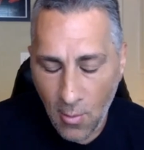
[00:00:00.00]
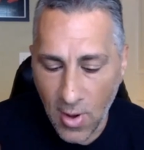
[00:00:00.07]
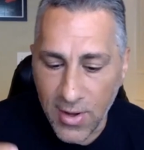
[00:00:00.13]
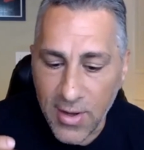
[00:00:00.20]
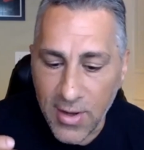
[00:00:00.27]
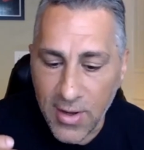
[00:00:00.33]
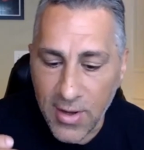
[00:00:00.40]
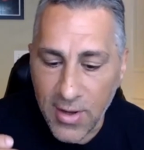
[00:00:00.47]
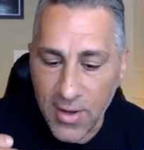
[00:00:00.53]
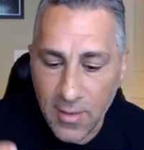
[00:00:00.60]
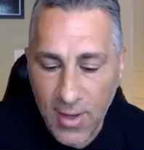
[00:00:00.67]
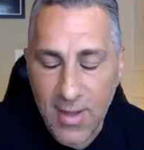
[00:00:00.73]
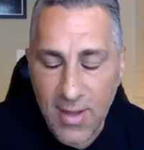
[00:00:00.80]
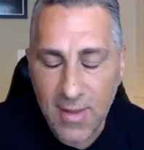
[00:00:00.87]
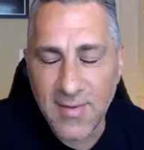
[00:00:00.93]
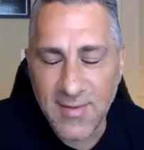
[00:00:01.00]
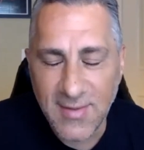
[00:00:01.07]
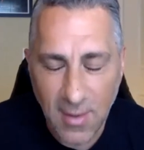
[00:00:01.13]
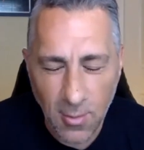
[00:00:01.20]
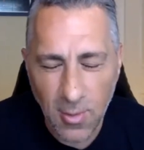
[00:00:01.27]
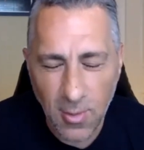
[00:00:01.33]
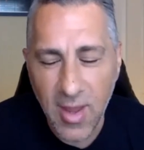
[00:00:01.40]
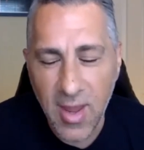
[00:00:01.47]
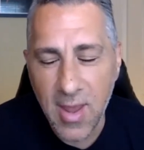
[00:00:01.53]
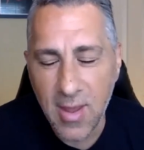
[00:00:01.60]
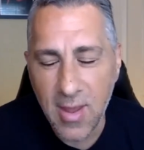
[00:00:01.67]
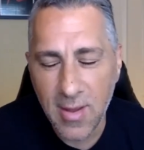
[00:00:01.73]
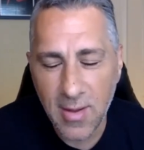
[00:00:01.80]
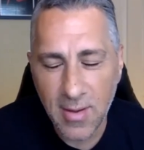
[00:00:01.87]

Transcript: I want you to breathe slowly.